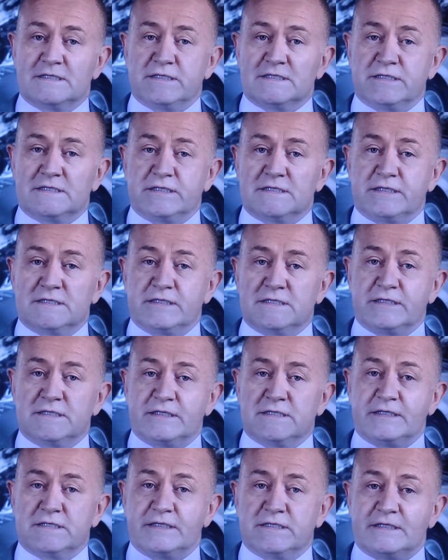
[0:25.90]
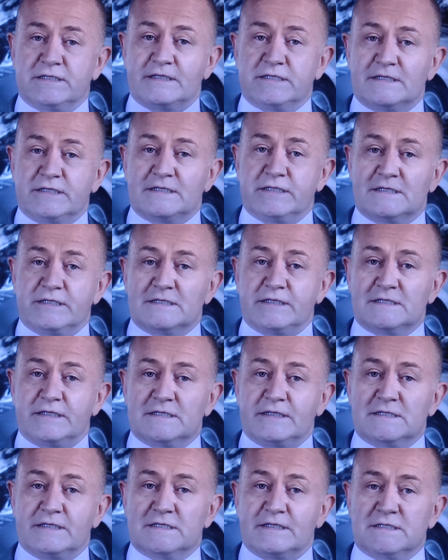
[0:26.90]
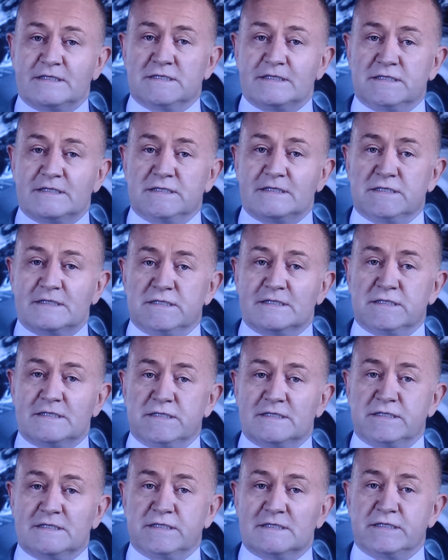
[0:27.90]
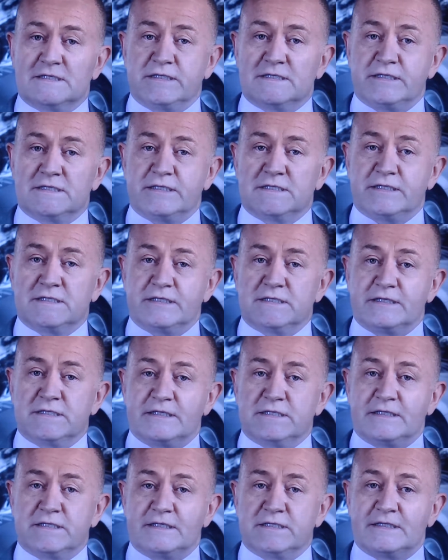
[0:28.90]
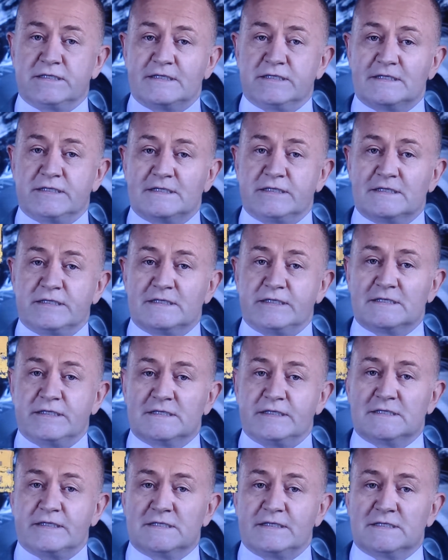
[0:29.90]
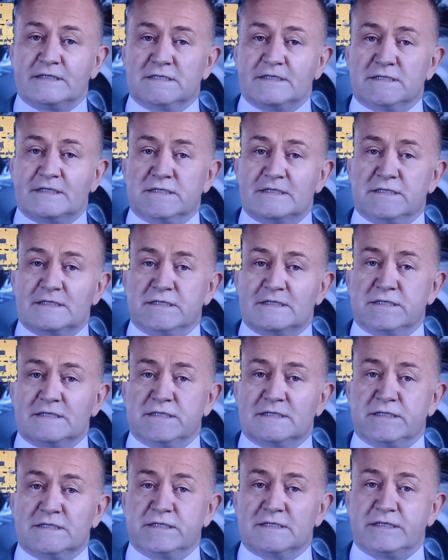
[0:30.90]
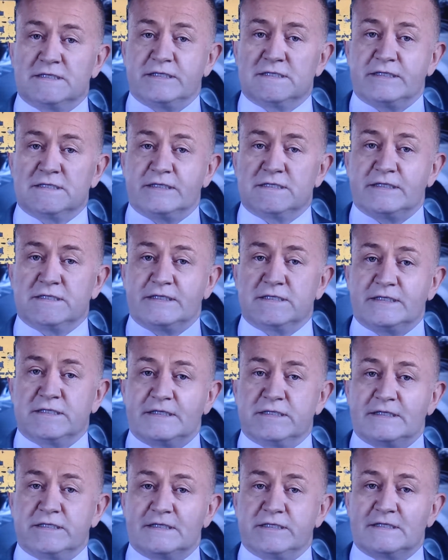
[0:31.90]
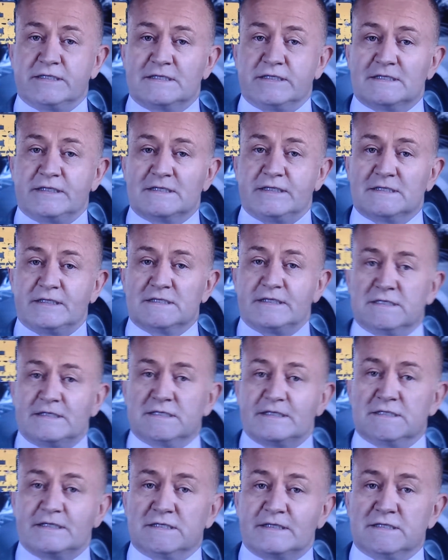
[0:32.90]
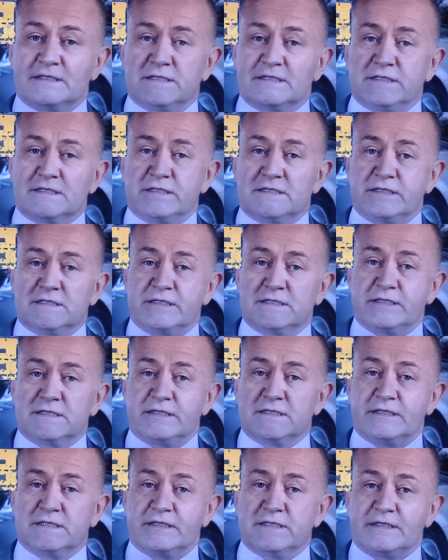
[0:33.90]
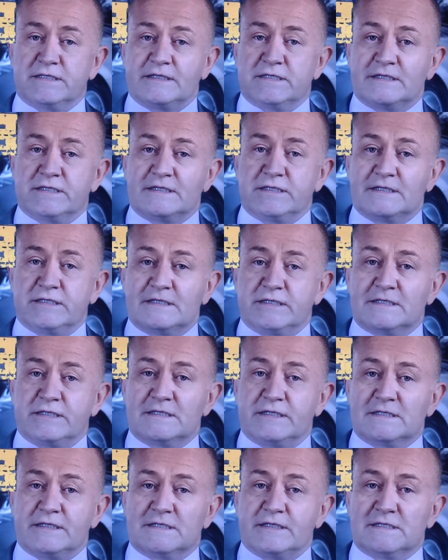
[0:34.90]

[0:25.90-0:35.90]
And then we're going to paste it and we're going to turn it around and we're going to put it back over here. And then by doing that, we have now